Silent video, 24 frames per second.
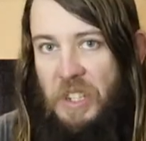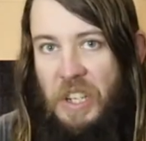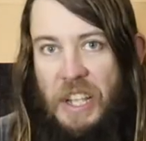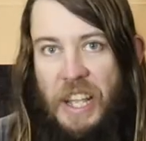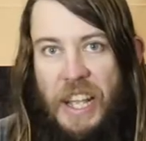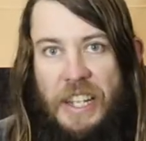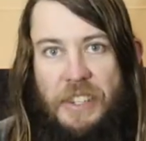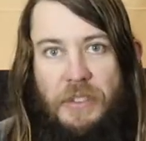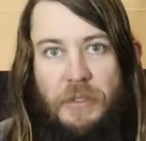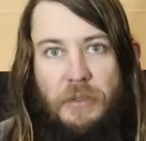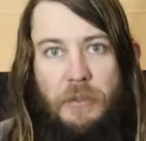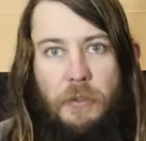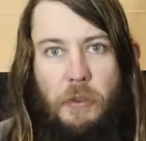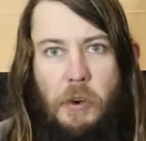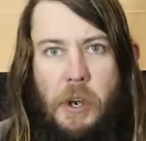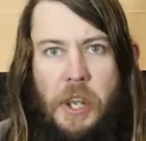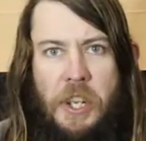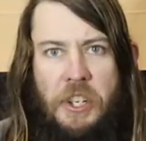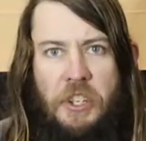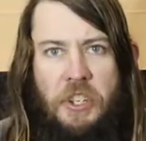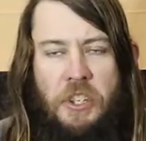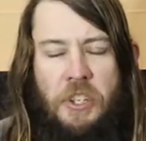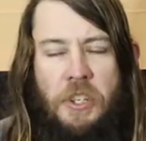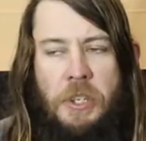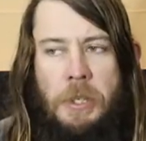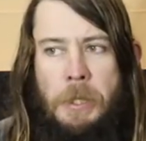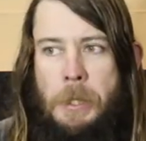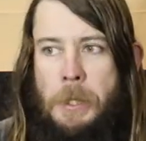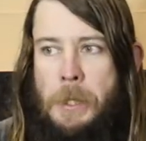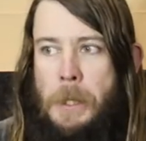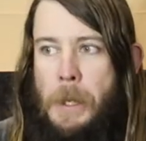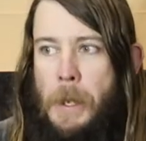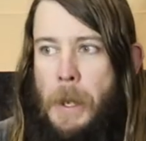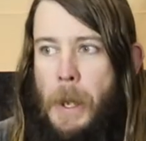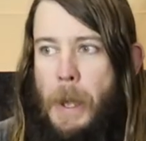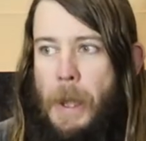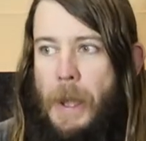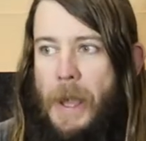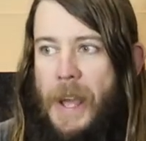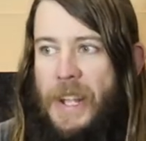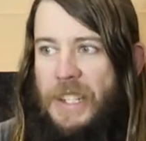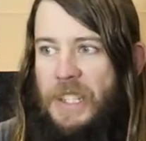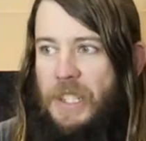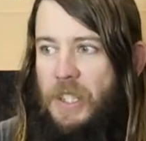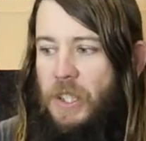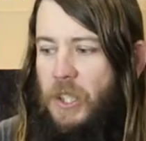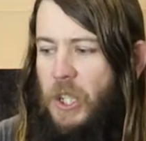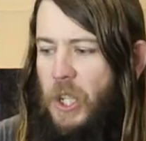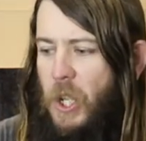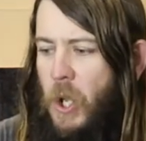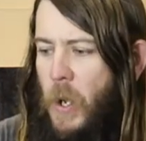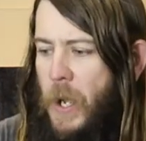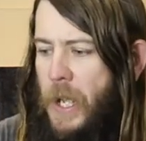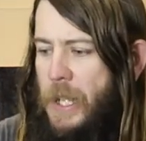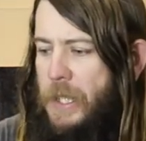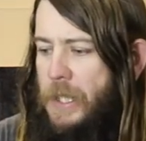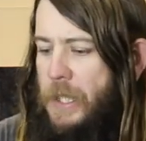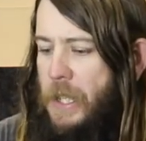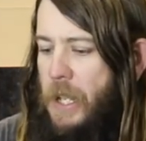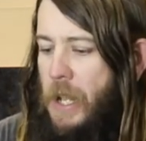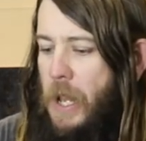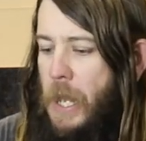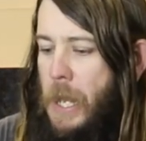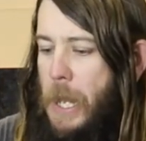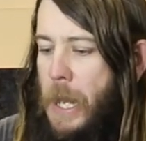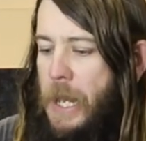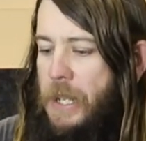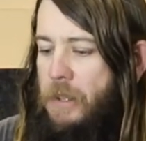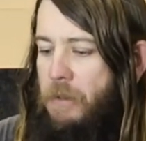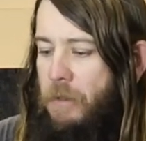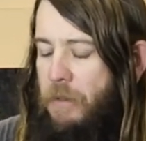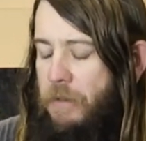that's fresh. That's light, that's